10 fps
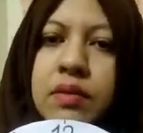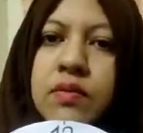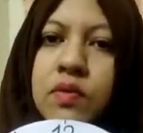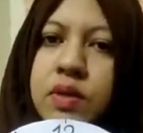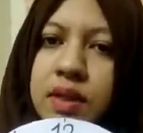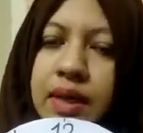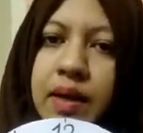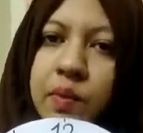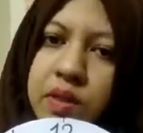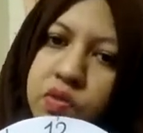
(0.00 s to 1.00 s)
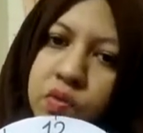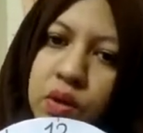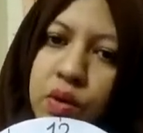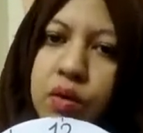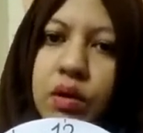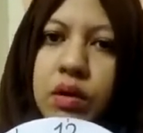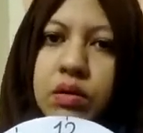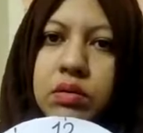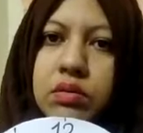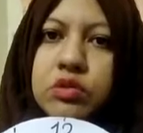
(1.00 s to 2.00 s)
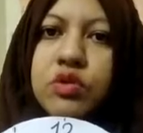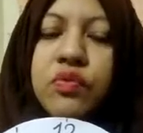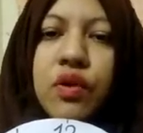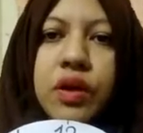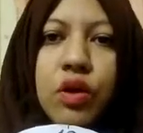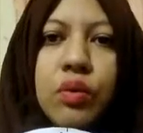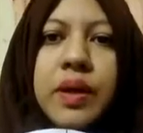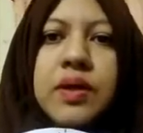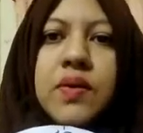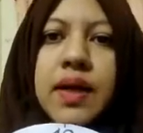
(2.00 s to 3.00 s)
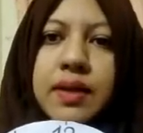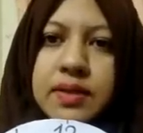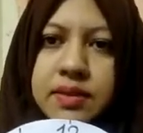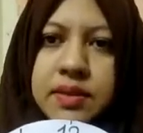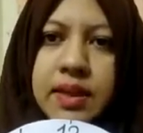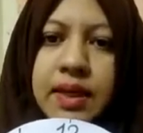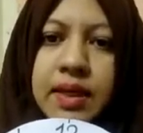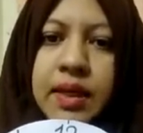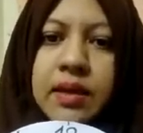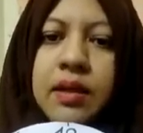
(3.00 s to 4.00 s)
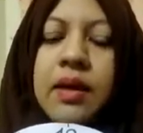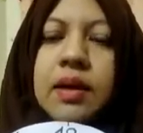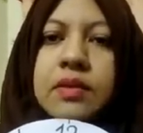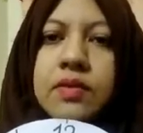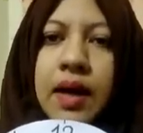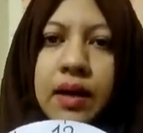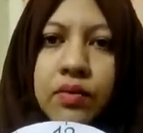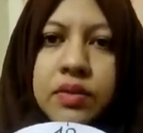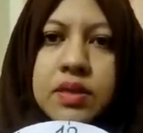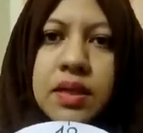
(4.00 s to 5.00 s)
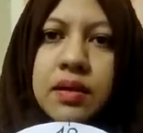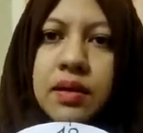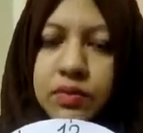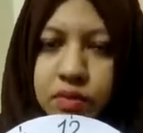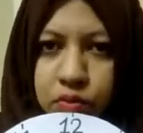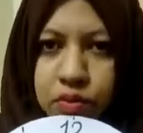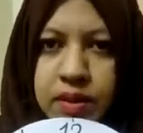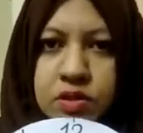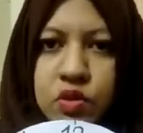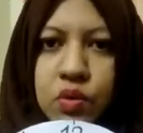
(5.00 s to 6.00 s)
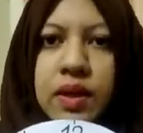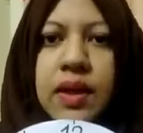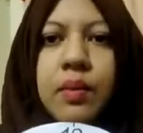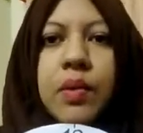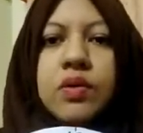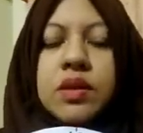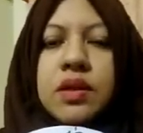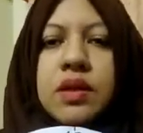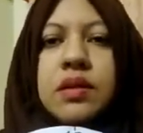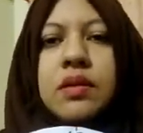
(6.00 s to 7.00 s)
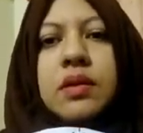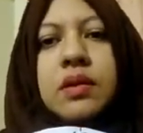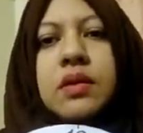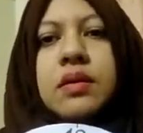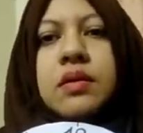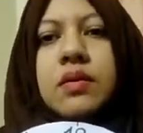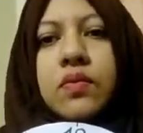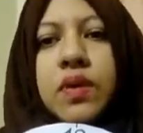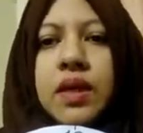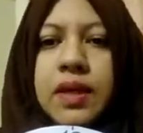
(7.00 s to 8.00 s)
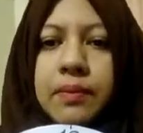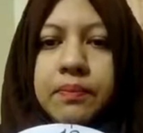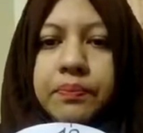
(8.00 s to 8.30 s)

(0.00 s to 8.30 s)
so the time is 3 o'clock. So for your better understanding, I will tell you a story about a girl, Rina.